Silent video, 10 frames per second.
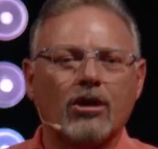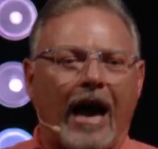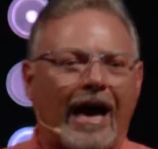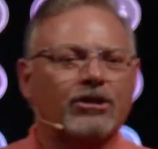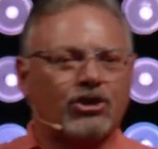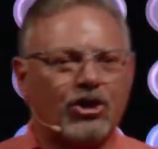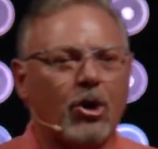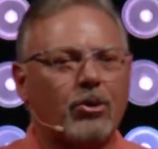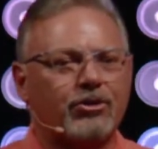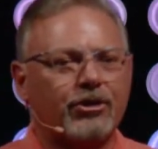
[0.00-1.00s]
God
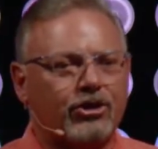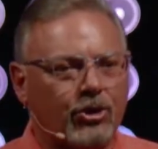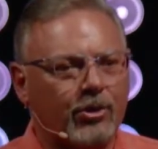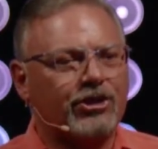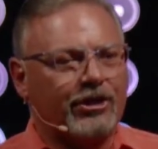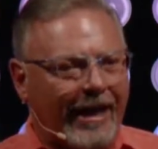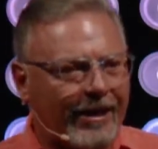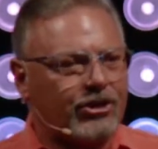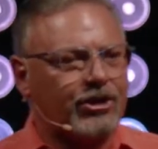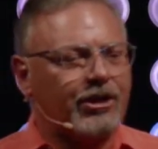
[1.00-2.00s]
chose the Jewish
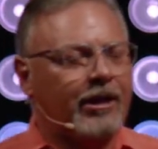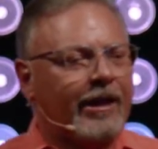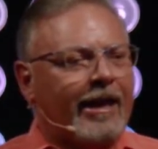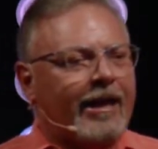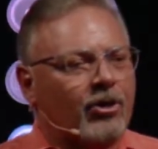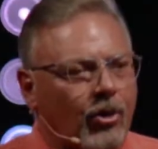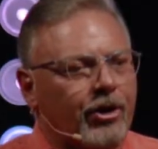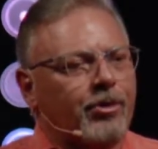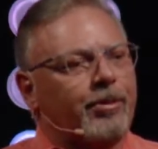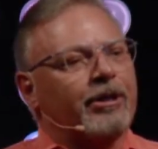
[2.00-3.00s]
nation in
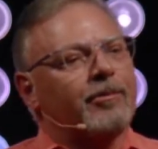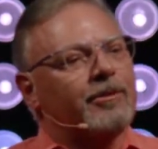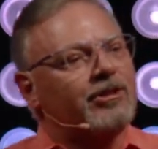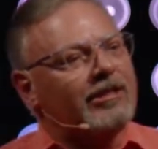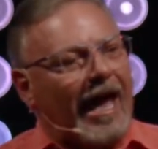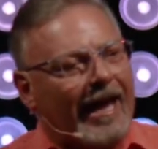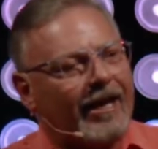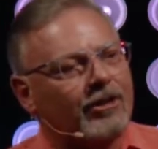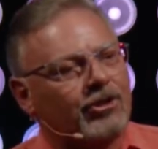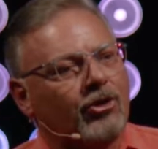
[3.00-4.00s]
order to bring the Messiah
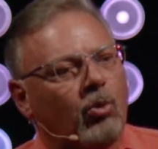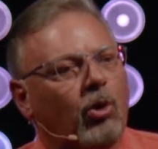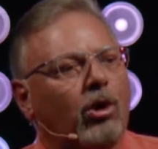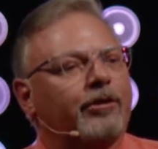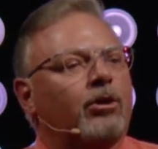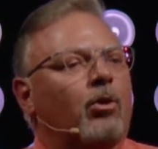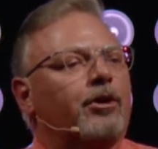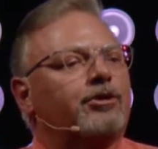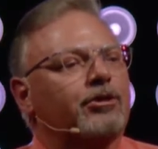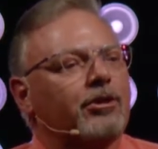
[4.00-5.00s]
into the world, in
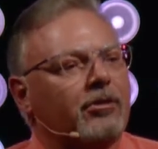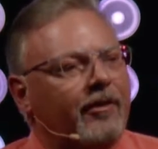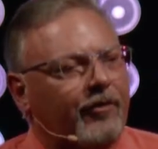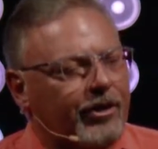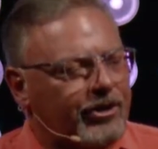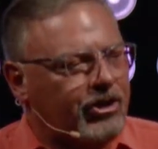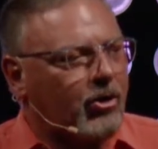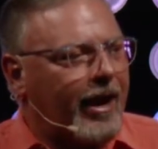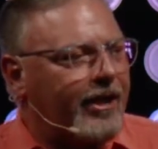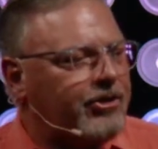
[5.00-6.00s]
order to deliver his
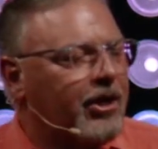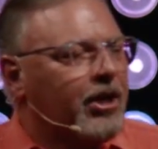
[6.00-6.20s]
grace